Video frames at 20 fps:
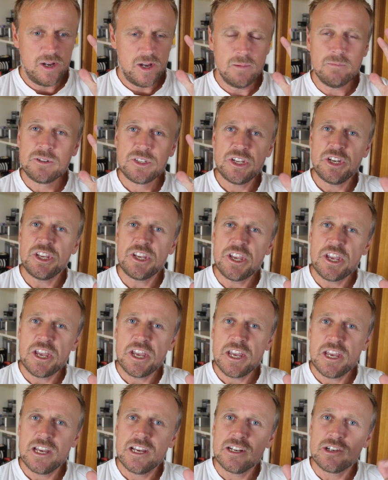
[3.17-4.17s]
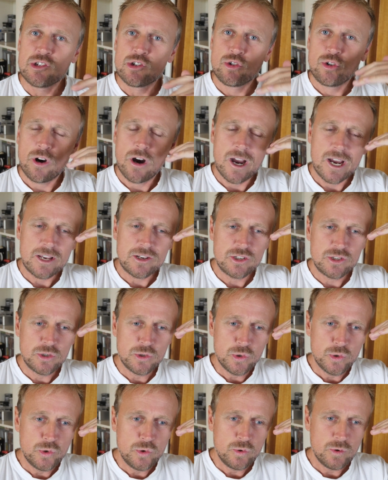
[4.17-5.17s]
I'm sitting here trying
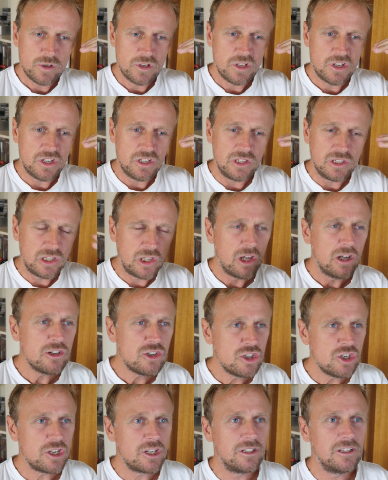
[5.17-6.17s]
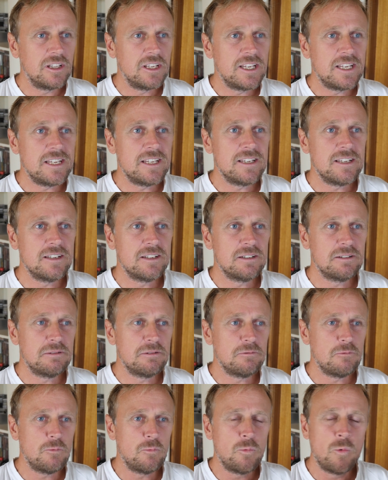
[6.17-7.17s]
to logically
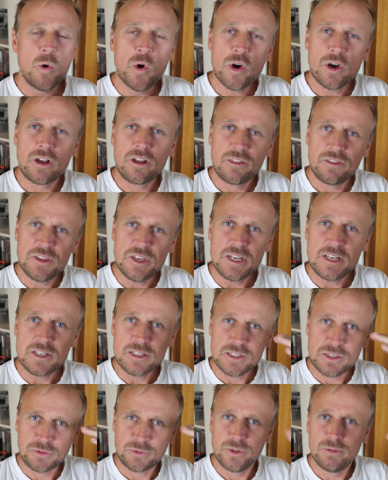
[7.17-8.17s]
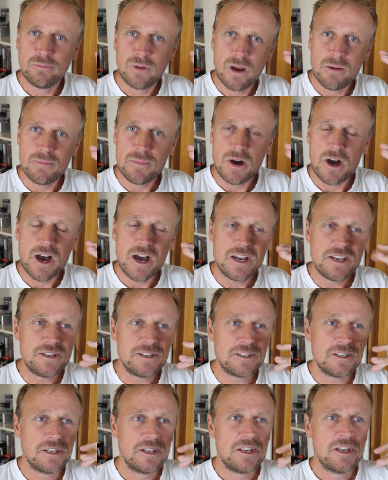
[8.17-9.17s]
work things through my
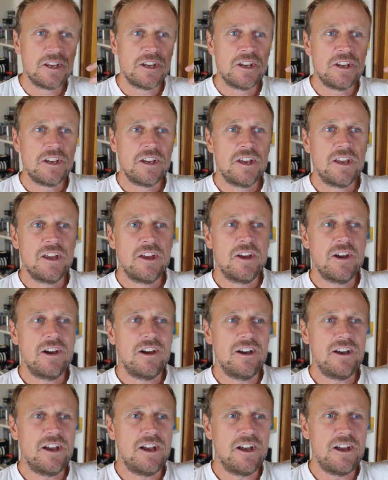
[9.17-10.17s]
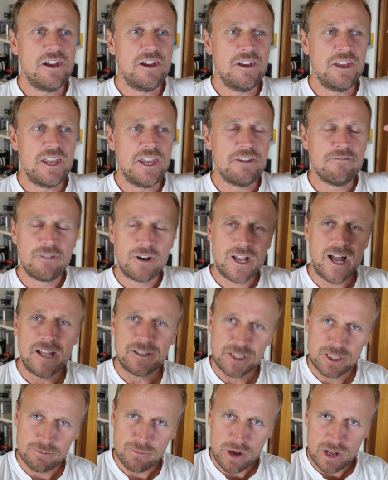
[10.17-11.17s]
mind in
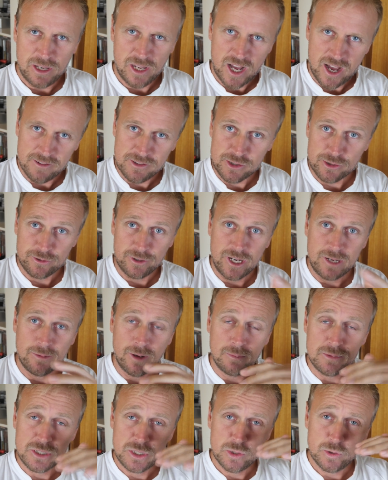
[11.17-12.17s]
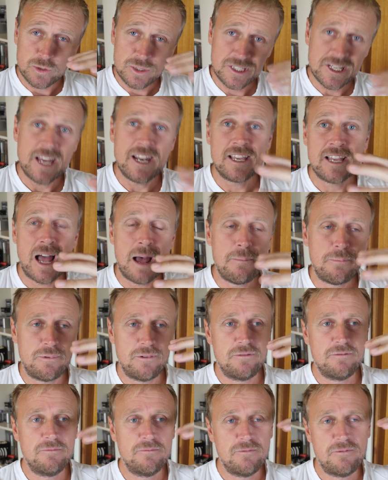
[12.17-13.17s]
regards to my live stream. I'm still setting up
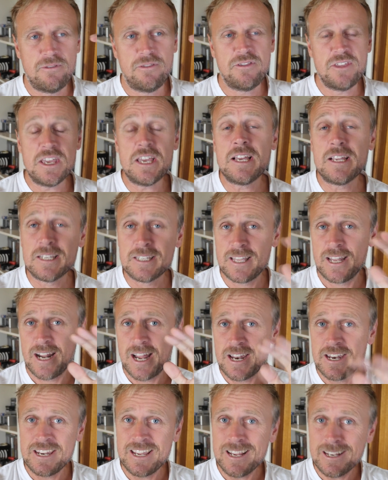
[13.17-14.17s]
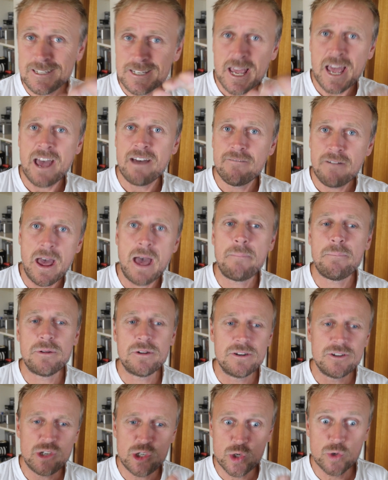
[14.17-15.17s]
things that I need to have
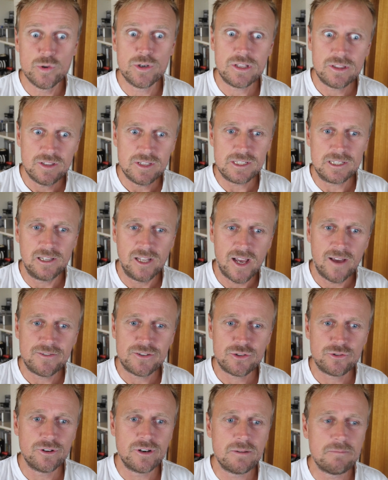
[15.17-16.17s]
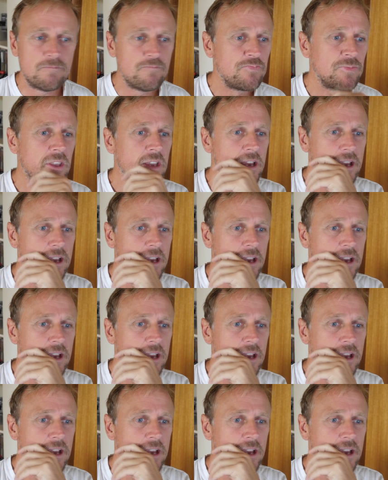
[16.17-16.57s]
happen during this live stream.